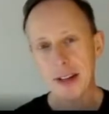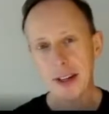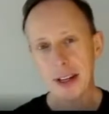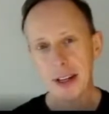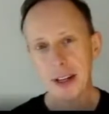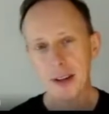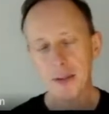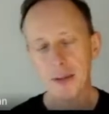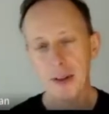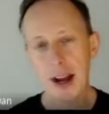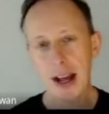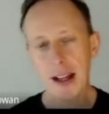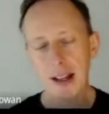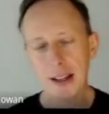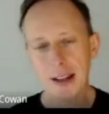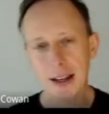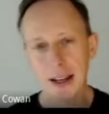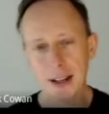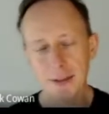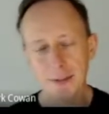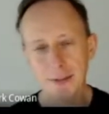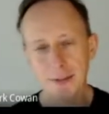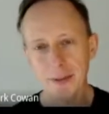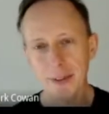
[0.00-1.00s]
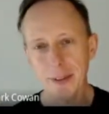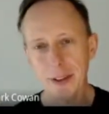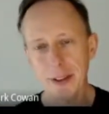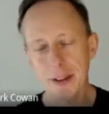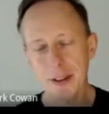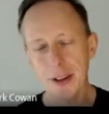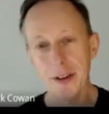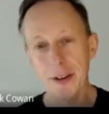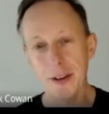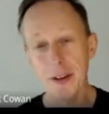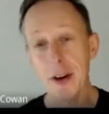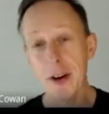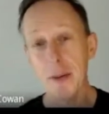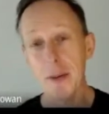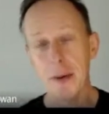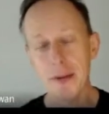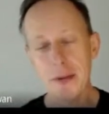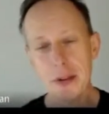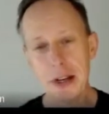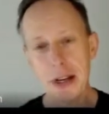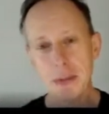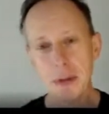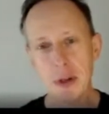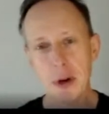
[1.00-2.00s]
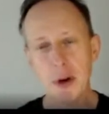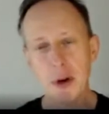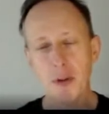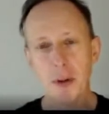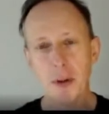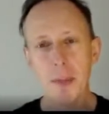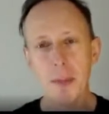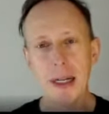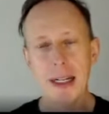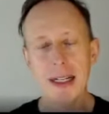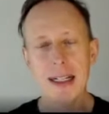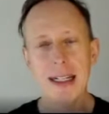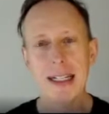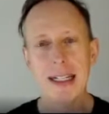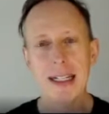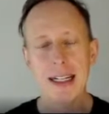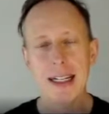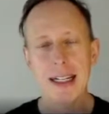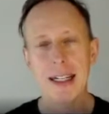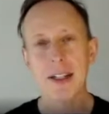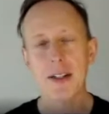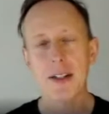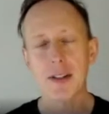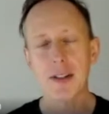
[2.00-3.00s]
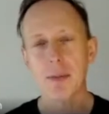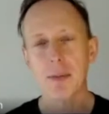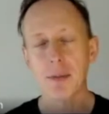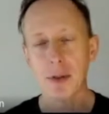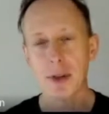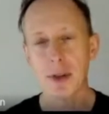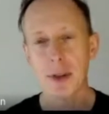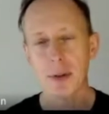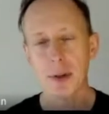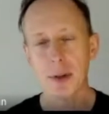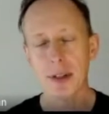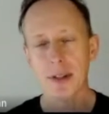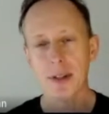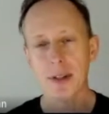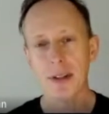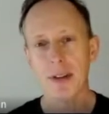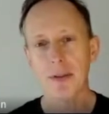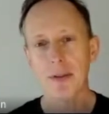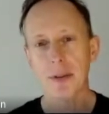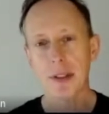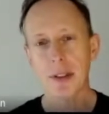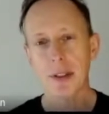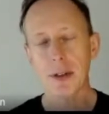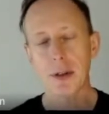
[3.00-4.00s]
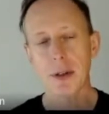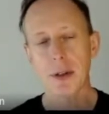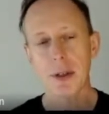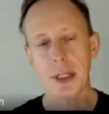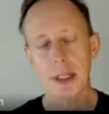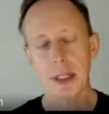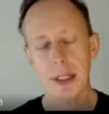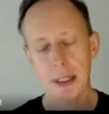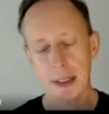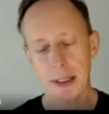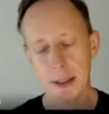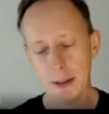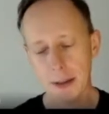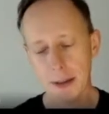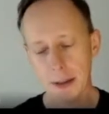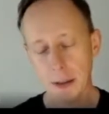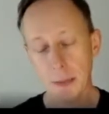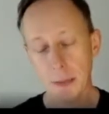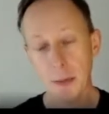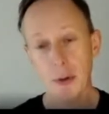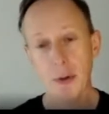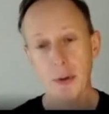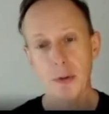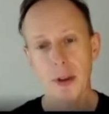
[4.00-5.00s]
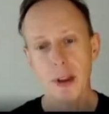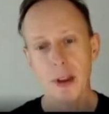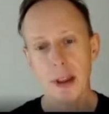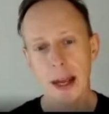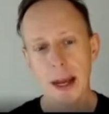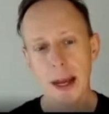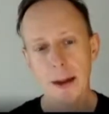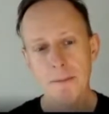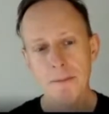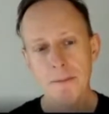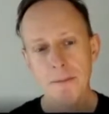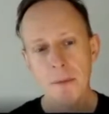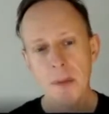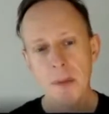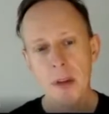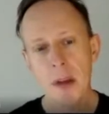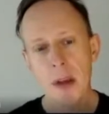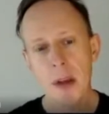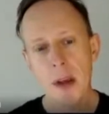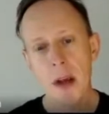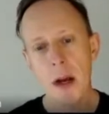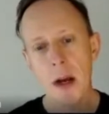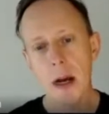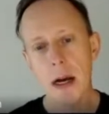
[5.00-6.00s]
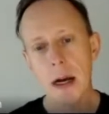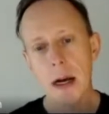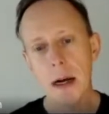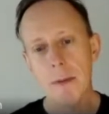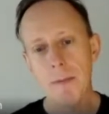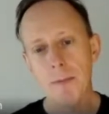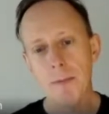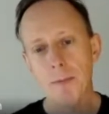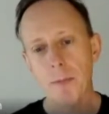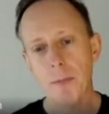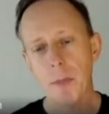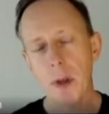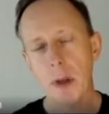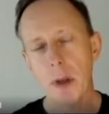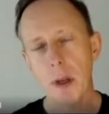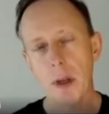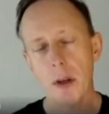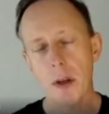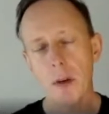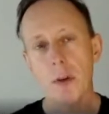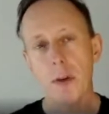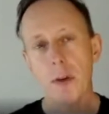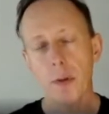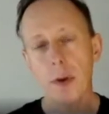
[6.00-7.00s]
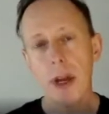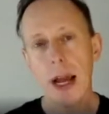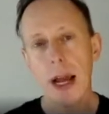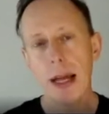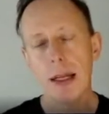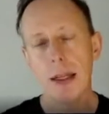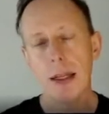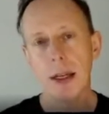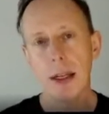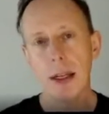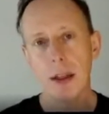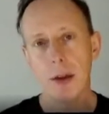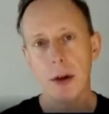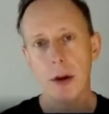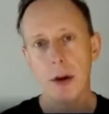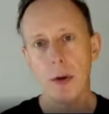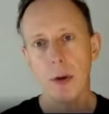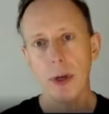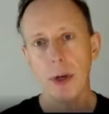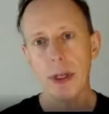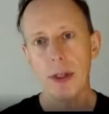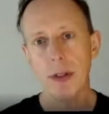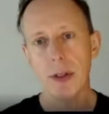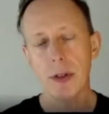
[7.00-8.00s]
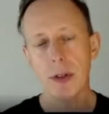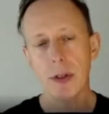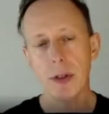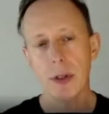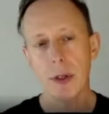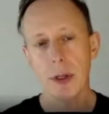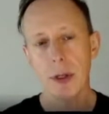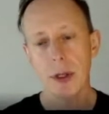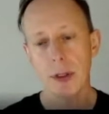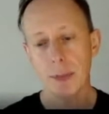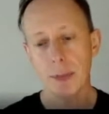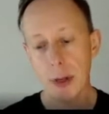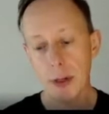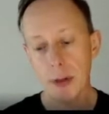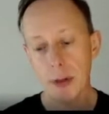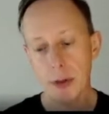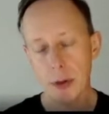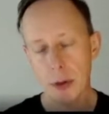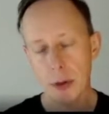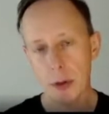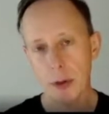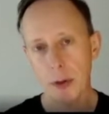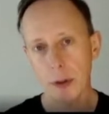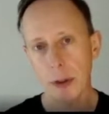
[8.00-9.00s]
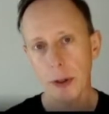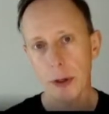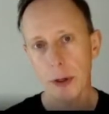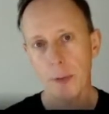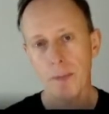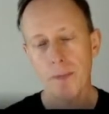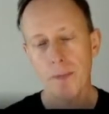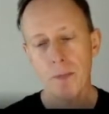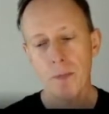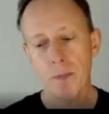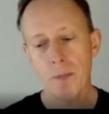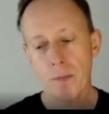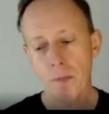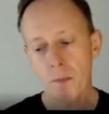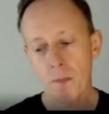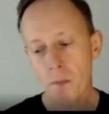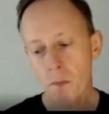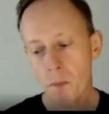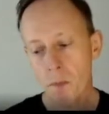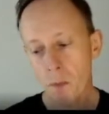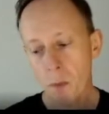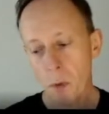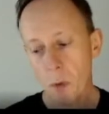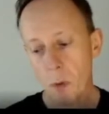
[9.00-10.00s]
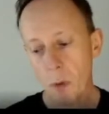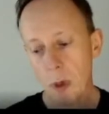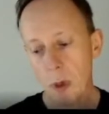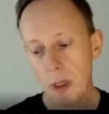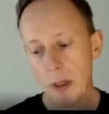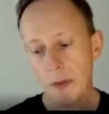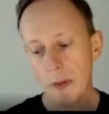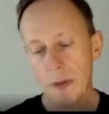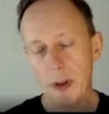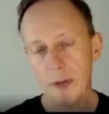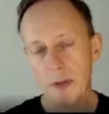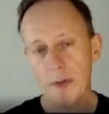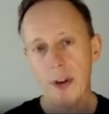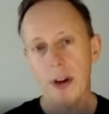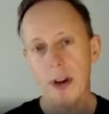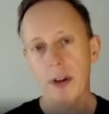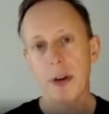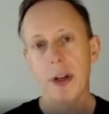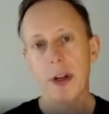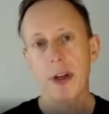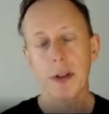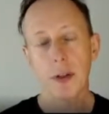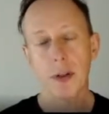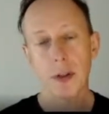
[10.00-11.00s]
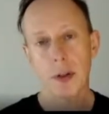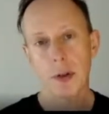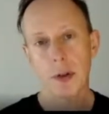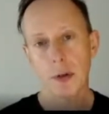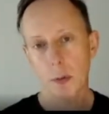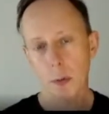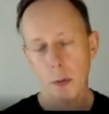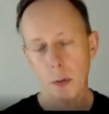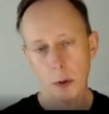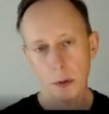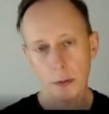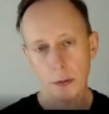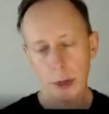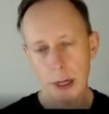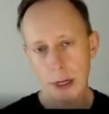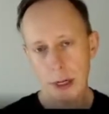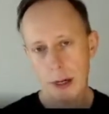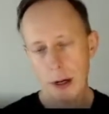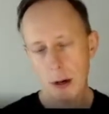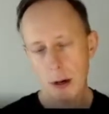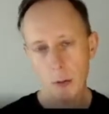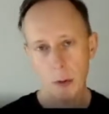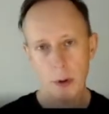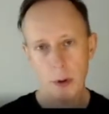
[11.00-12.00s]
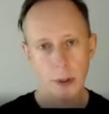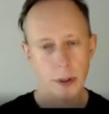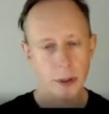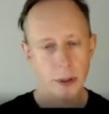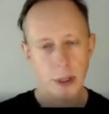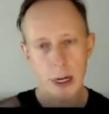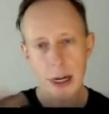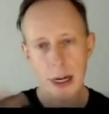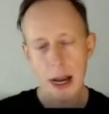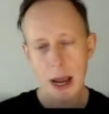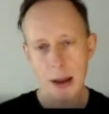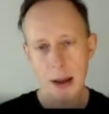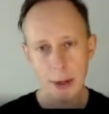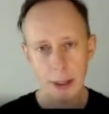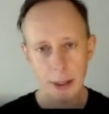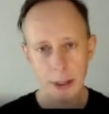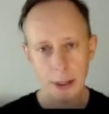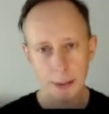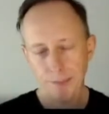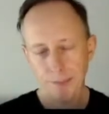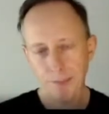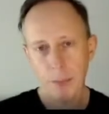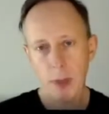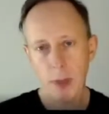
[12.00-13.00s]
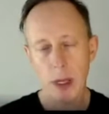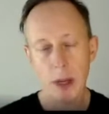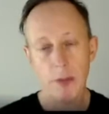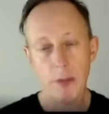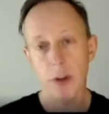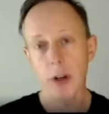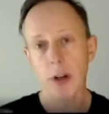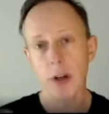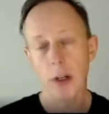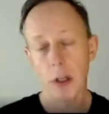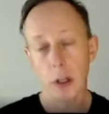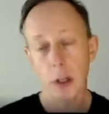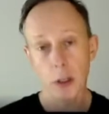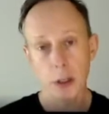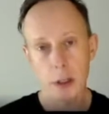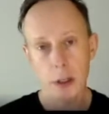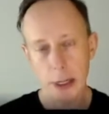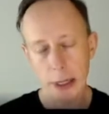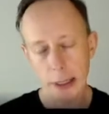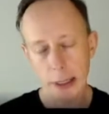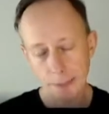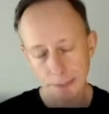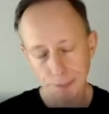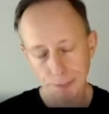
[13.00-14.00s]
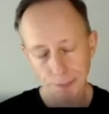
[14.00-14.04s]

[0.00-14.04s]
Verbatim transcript: I can validate a number of times over, but uh, it is some, there is definitely uh, some truth to that. Um, you know, the reality though is, as mentioned earlier, we live in a very uncertain world right now where it's dynamic, even on a good day.